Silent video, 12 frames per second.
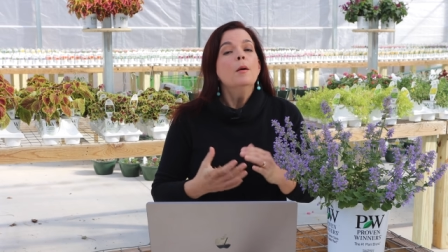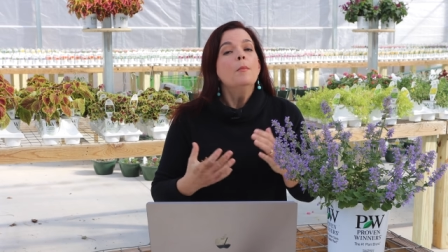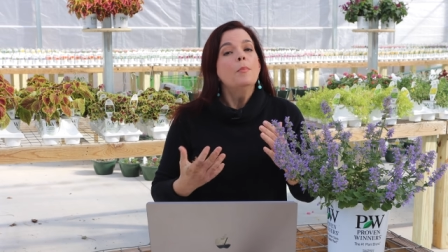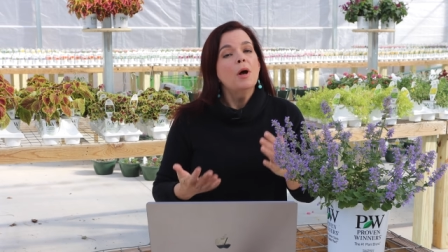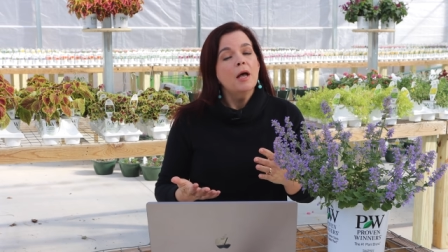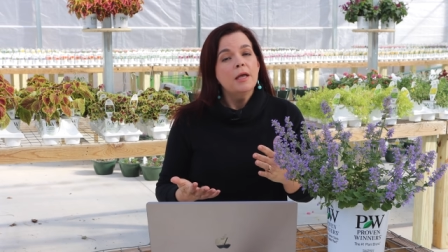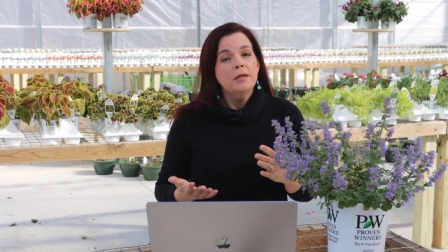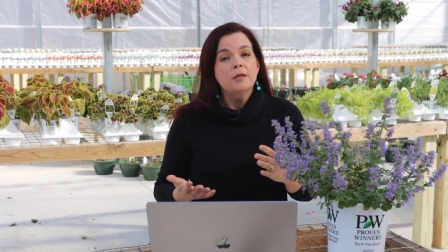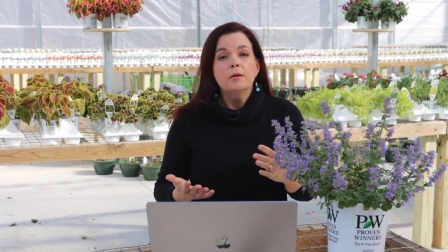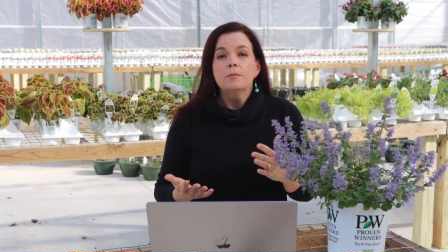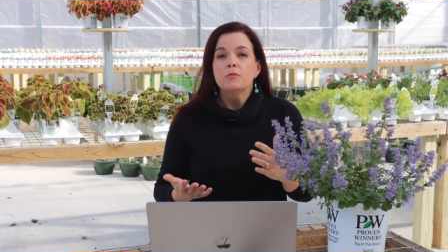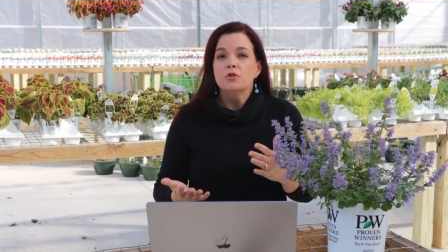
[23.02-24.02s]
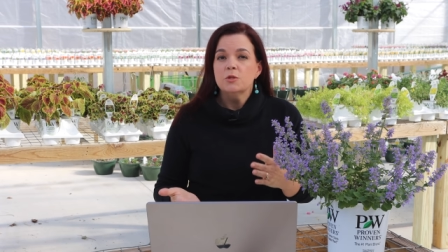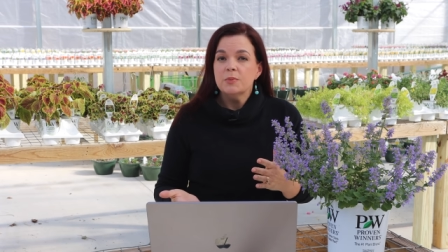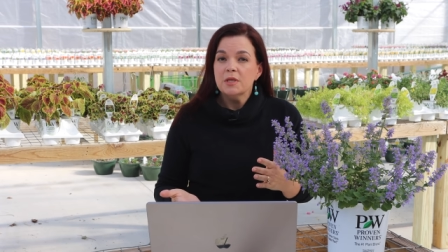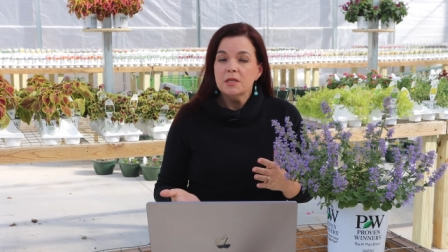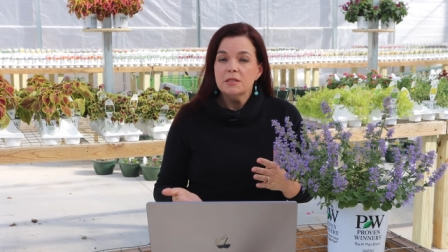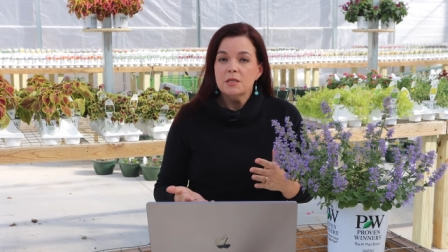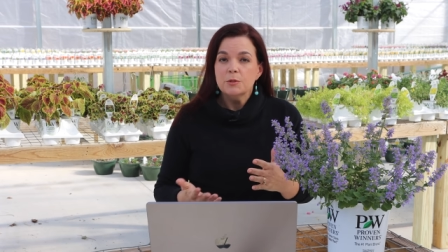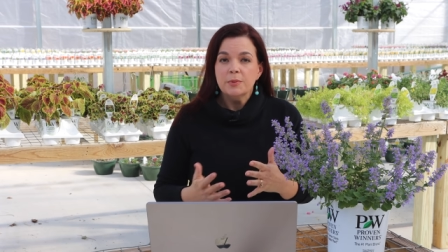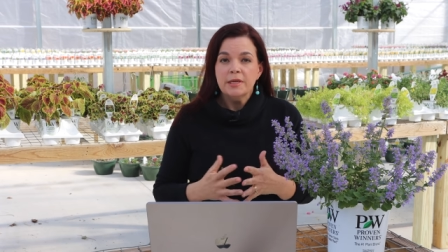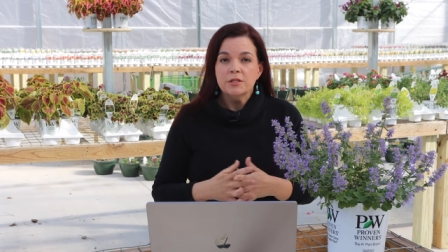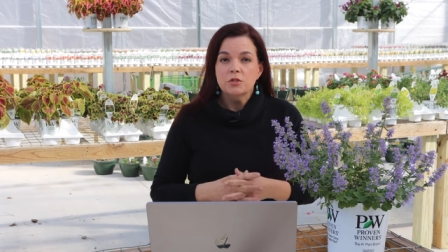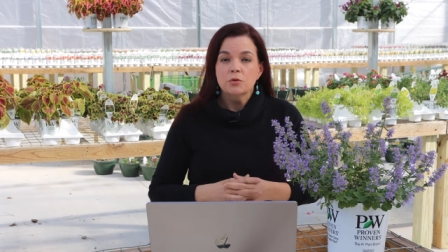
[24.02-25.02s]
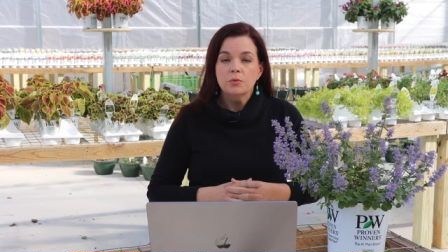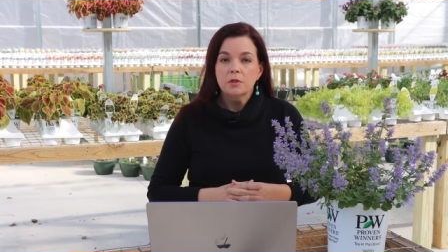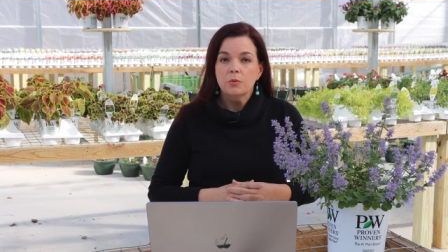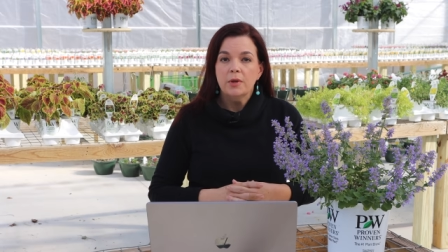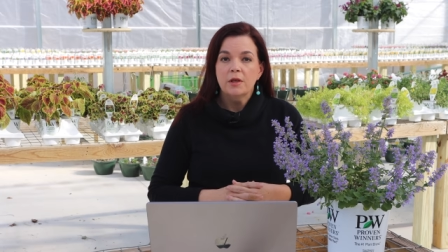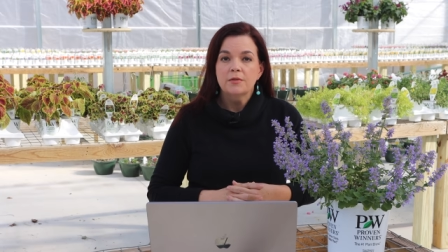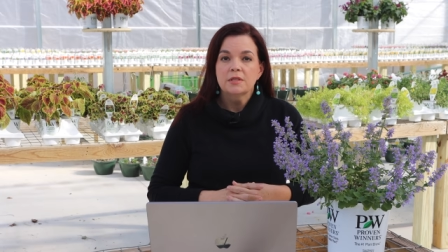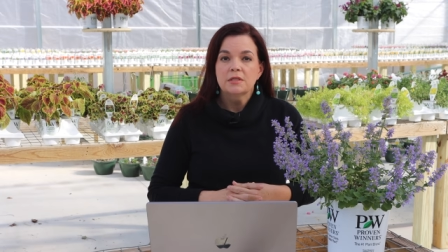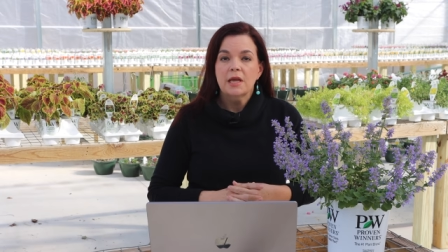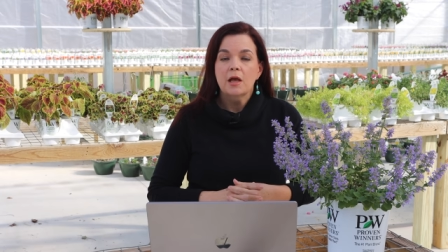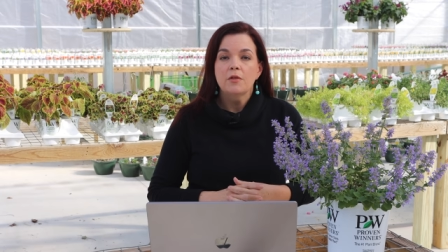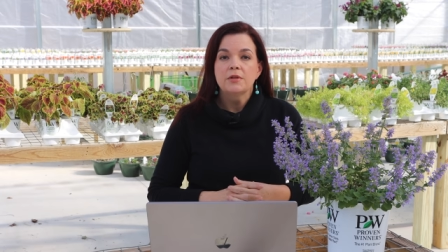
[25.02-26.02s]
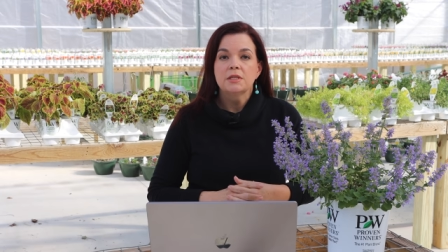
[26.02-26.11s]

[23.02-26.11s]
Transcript: But just because these plants do really well in the South